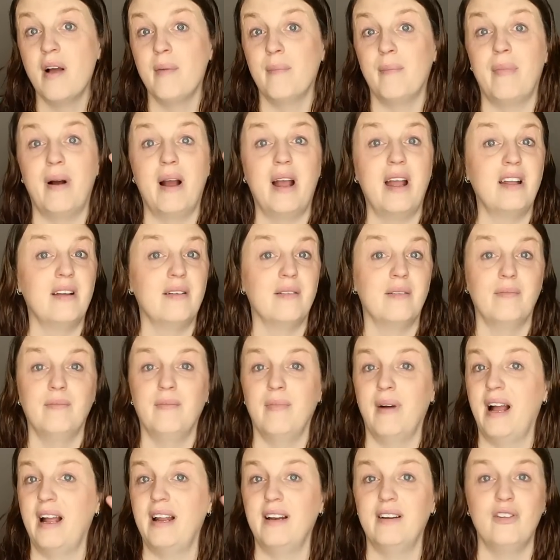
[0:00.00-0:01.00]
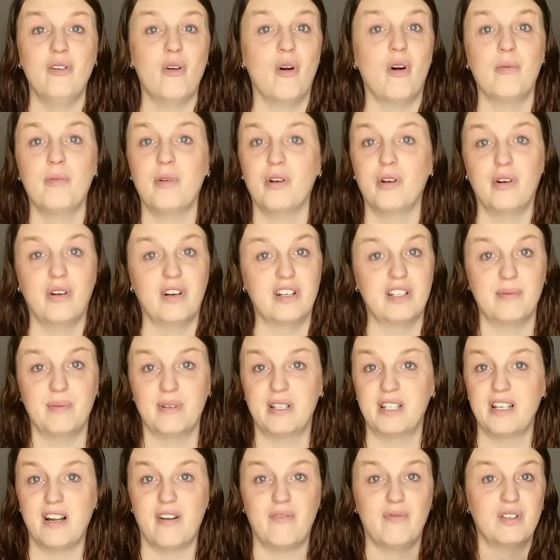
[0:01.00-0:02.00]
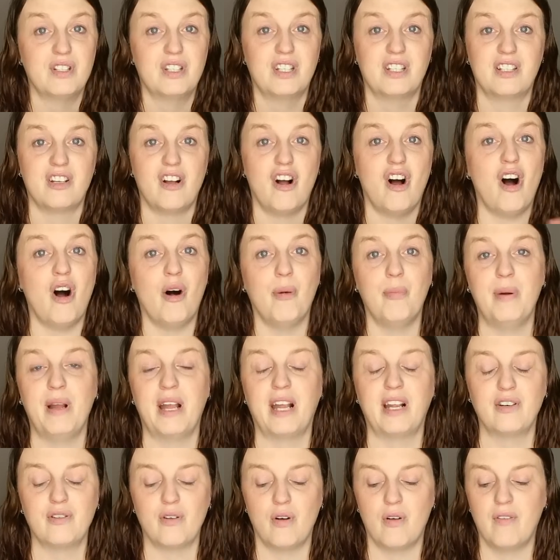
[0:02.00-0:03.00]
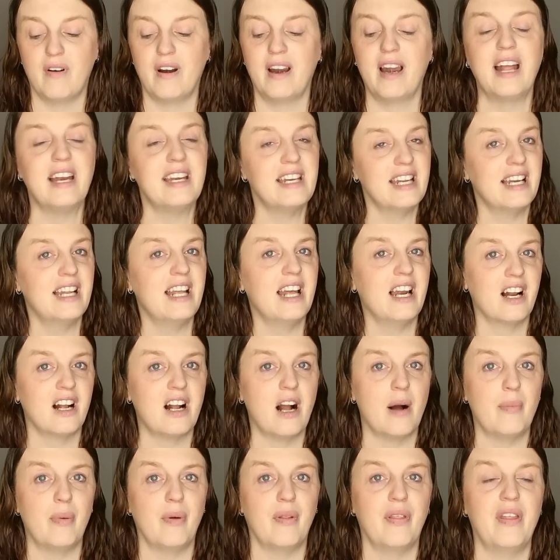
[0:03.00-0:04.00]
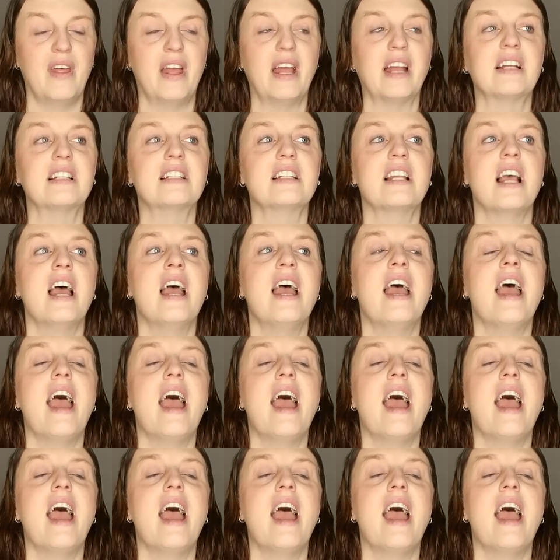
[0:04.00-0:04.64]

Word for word: my my normal Christmas stuff was just all picked over and I did get a couple things